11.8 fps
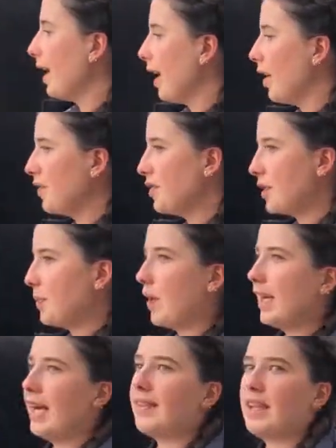and I'll just
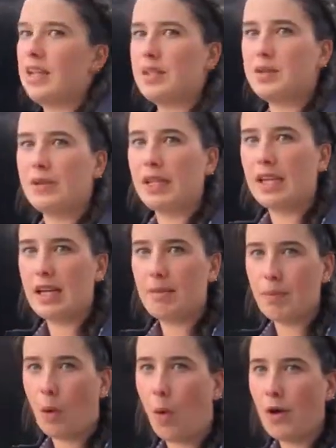point out that it's really
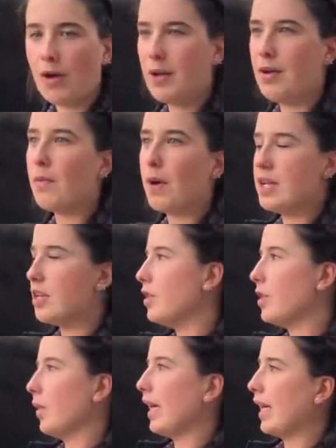important when you're
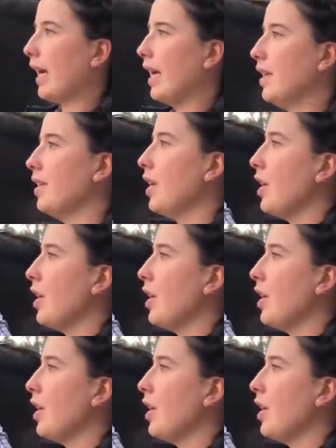doing it